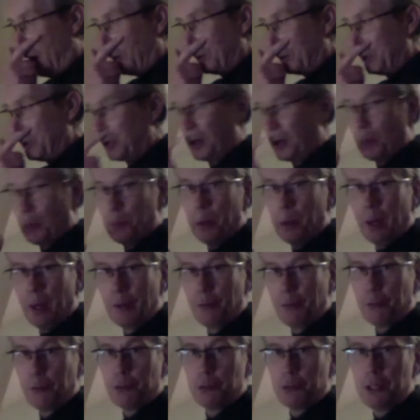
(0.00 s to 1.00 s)
You're going to play
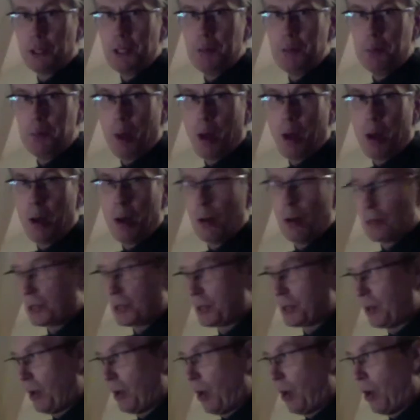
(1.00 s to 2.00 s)
3
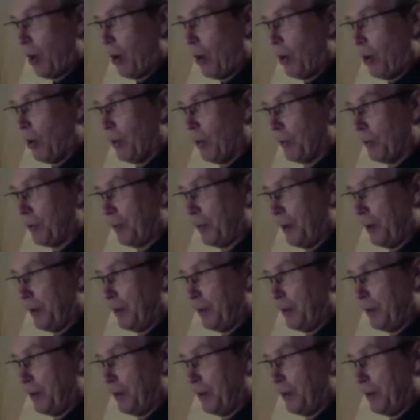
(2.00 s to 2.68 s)
bars of